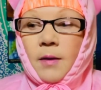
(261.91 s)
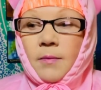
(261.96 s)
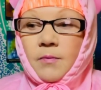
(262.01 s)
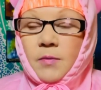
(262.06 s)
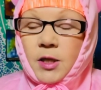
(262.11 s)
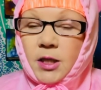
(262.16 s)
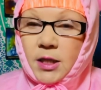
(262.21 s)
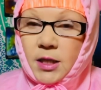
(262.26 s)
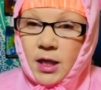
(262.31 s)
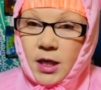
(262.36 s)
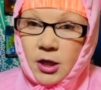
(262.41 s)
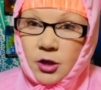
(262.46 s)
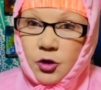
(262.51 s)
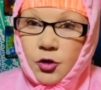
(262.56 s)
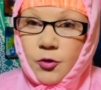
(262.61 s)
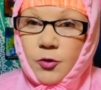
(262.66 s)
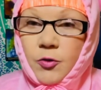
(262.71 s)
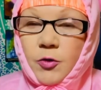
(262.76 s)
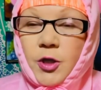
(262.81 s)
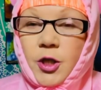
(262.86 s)
staying
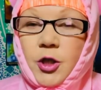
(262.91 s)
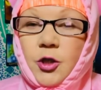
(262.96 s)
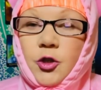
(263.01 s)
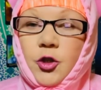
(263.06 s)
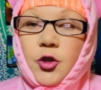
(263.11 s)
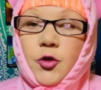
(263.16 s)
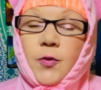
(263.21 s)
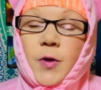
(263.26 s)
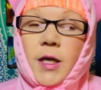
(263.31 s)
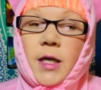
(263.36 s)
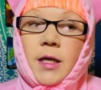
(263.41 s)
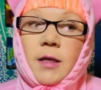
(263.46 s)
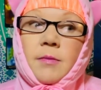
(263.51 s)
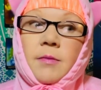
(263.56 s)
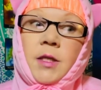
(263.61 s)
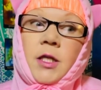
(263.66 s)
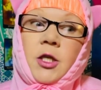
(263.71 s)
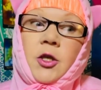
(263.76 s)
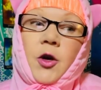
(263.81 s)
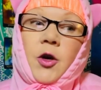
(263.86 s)
true to your
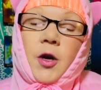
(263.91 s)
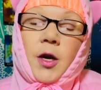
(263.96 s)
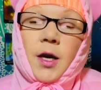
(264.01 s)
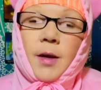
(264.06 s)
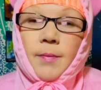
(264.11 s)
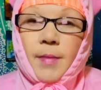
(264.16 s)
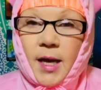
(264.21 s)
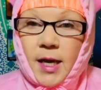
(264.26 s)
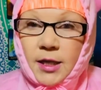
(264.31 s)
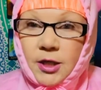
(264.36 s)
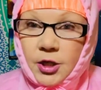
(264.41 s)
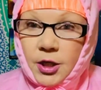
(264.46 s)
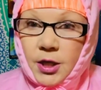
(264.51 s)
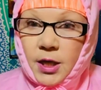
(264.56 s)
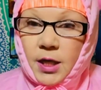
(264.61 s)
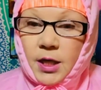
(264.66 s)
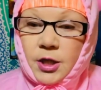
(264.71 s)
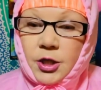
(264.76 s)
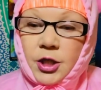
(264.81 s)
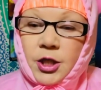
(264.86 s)
dreams, your
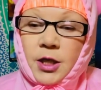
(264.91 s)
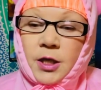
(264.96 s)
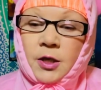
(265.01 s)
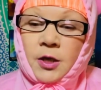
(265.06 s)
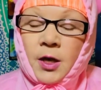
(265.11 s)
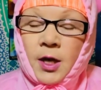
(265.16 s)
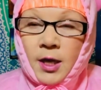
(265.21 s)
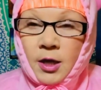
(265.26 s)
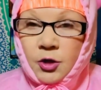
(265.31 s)
imagination,